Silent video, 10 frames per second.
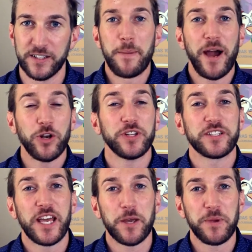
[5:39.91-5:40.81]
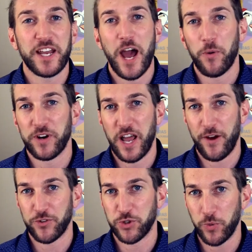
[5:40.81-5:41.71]
It might only take me an hour and a
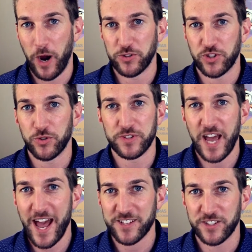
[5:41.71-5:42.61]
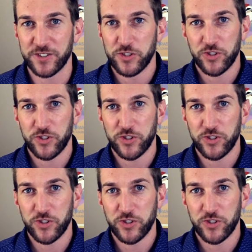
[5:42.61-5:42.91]
half or 2 hours to do taxes,